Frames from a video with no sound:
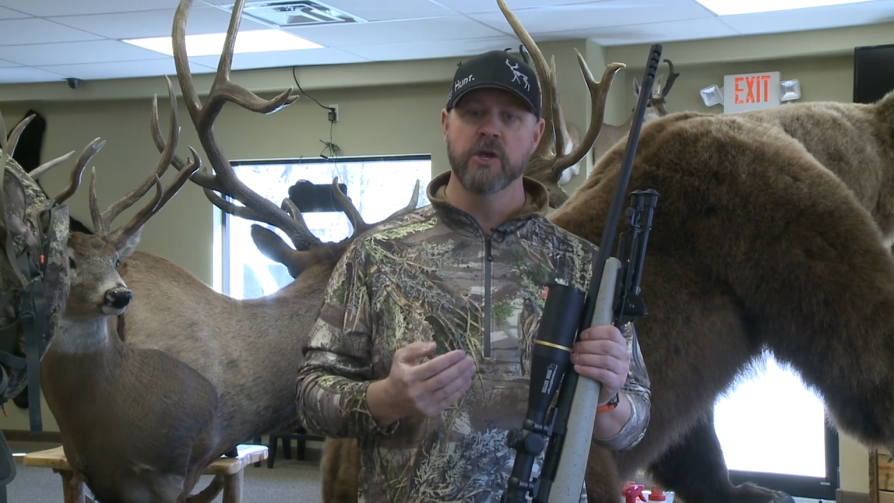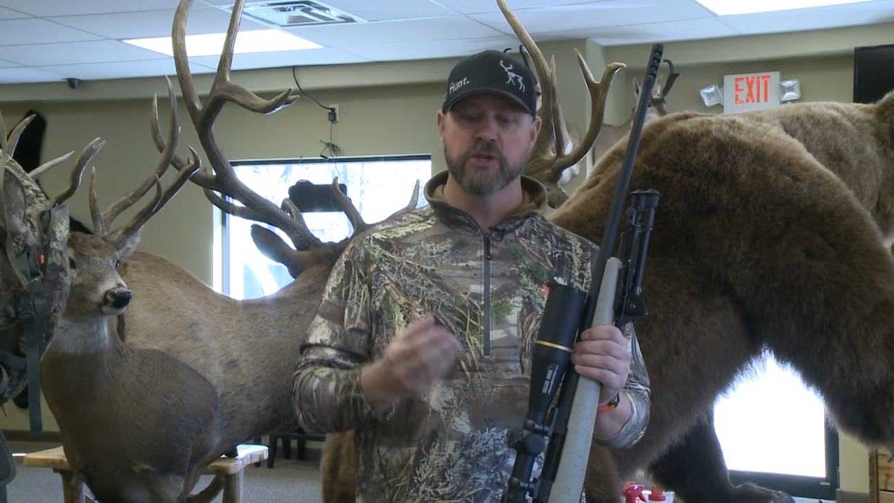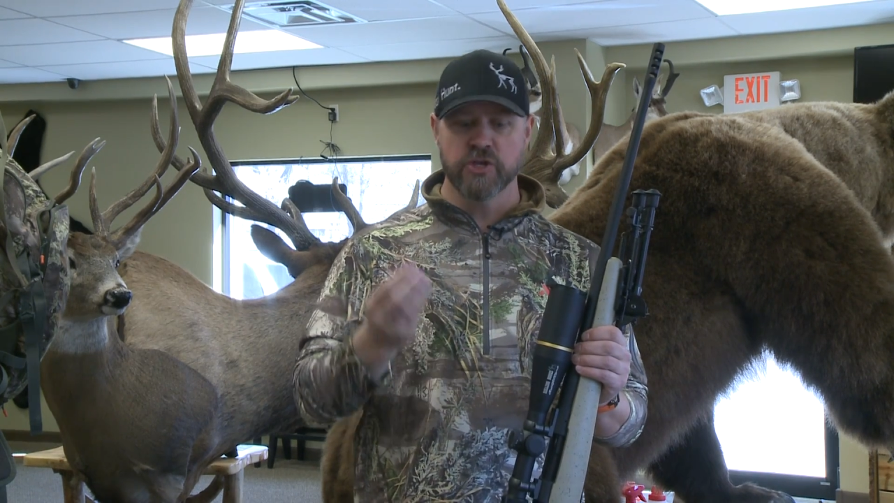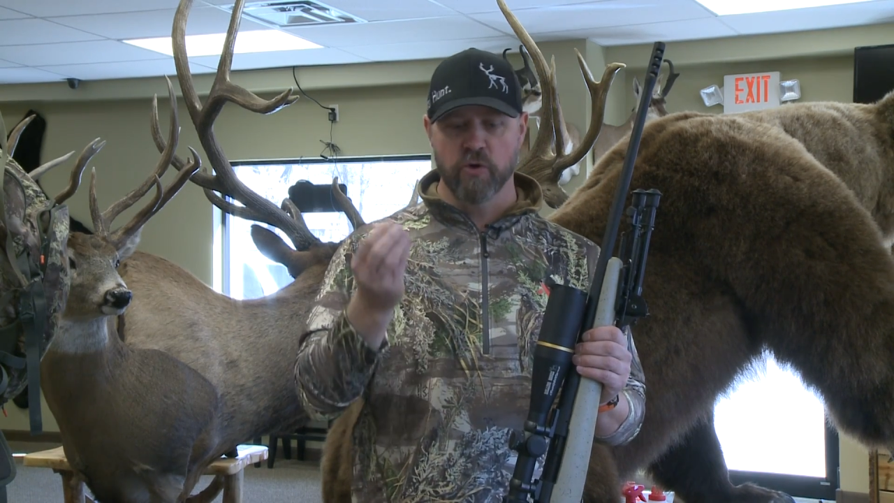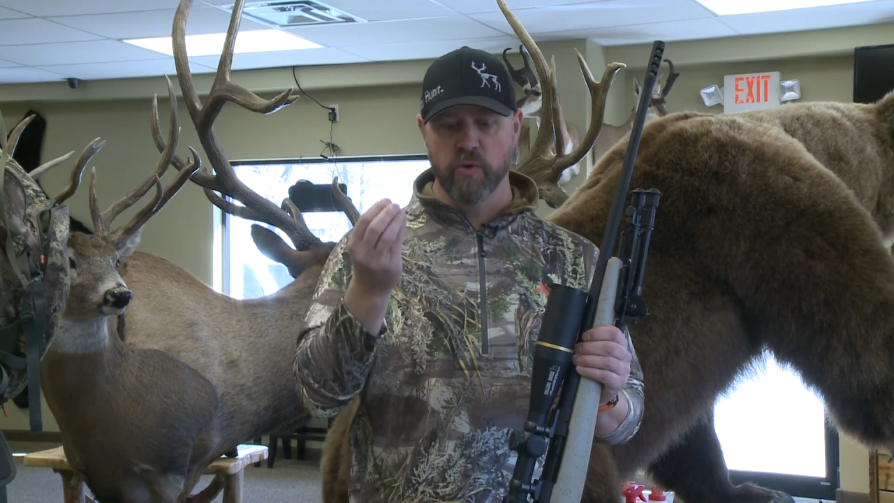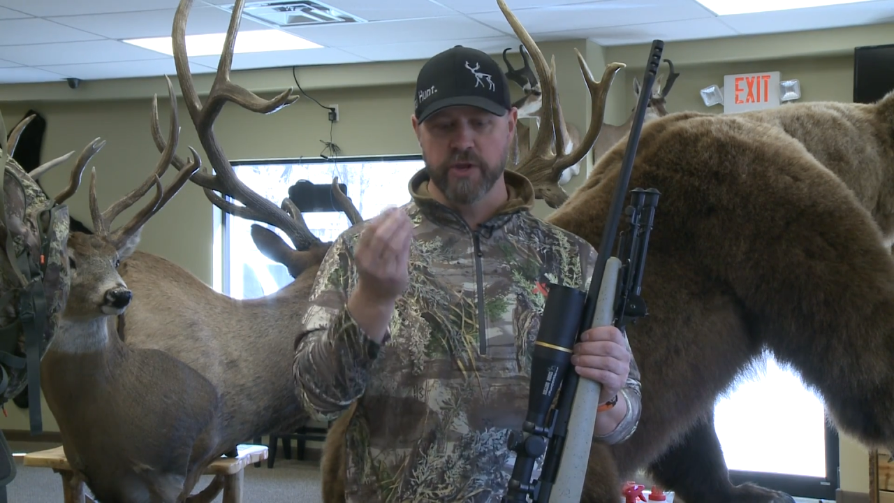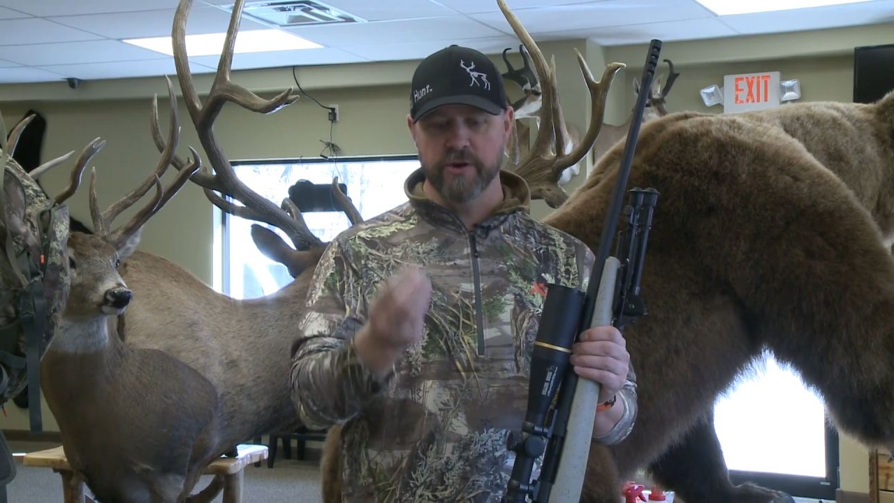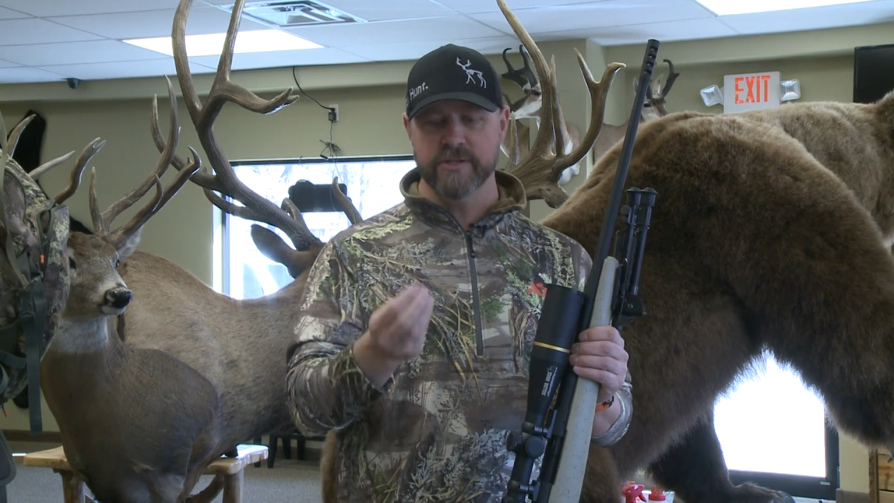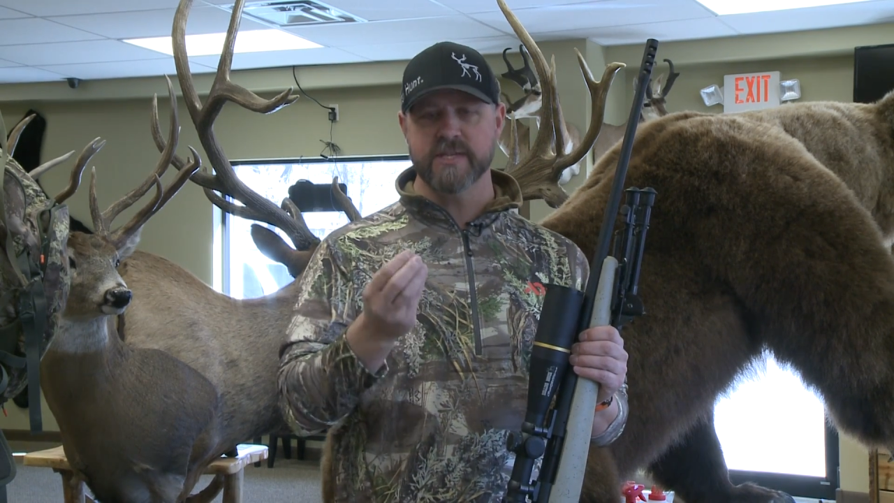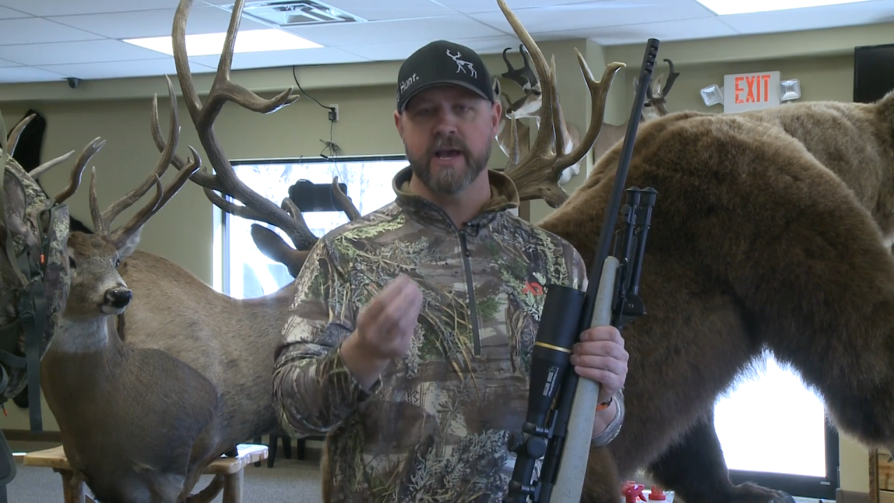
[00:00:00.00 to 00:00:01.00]
So when
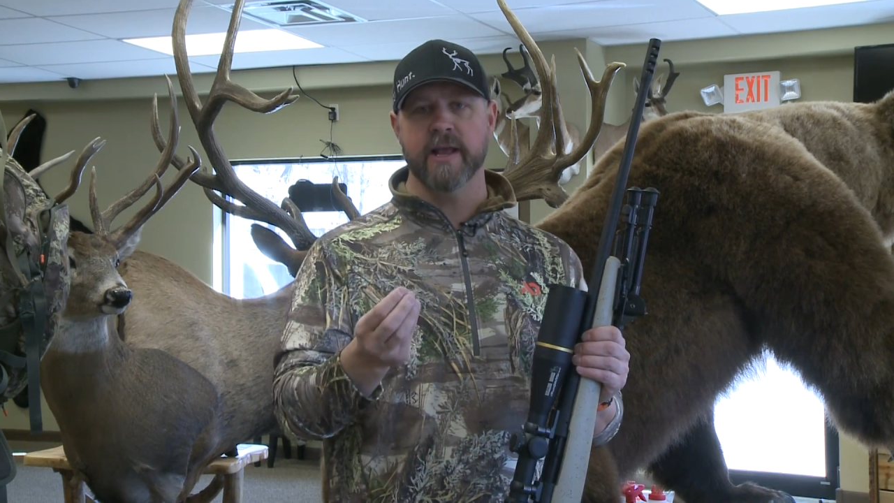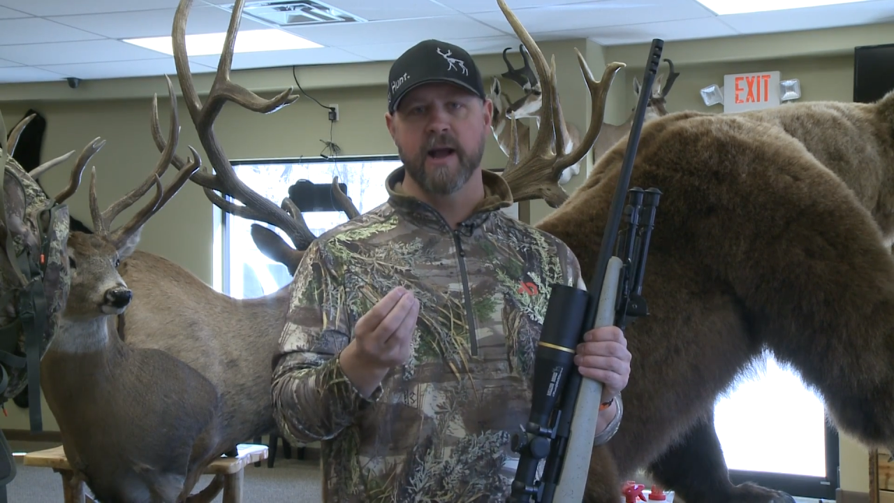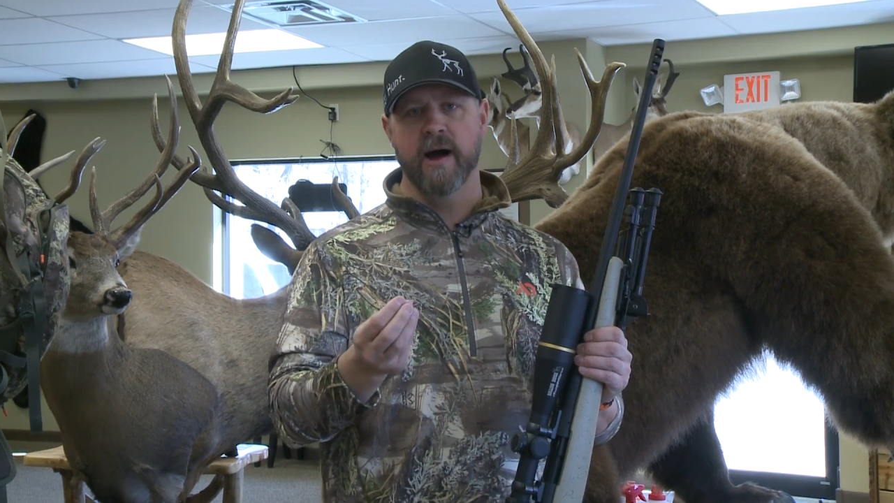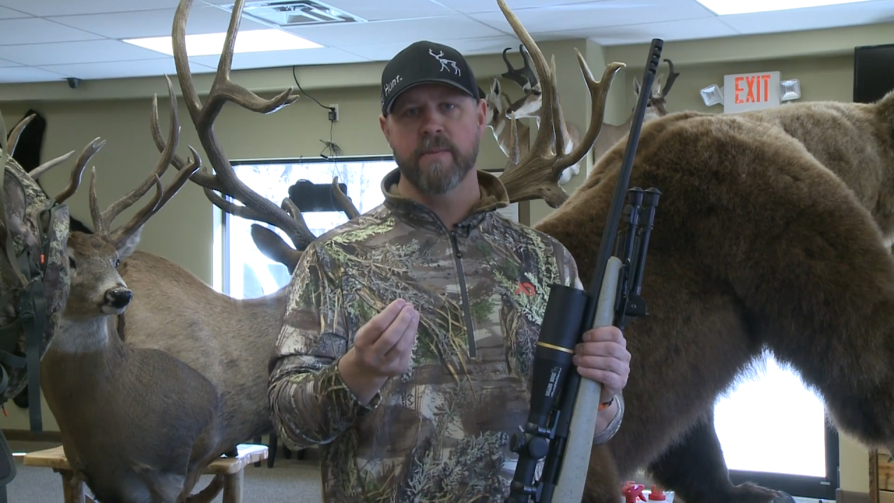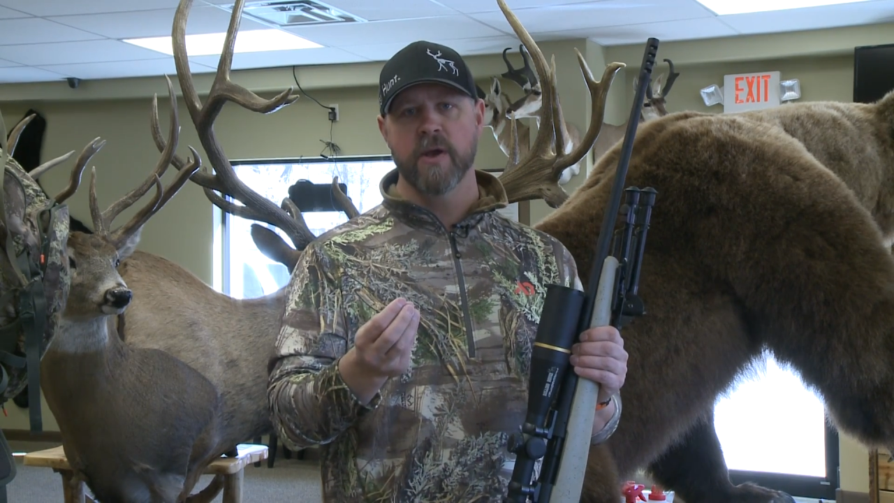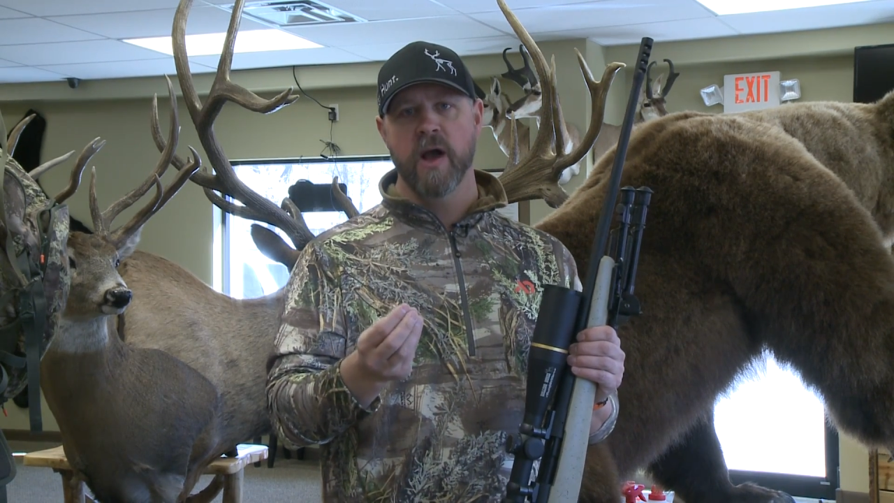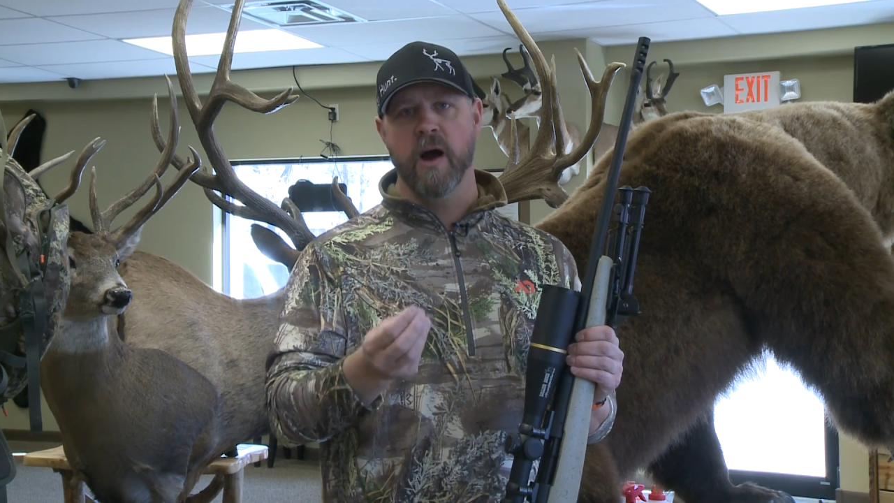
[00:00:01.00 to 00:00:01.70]
you're setting up,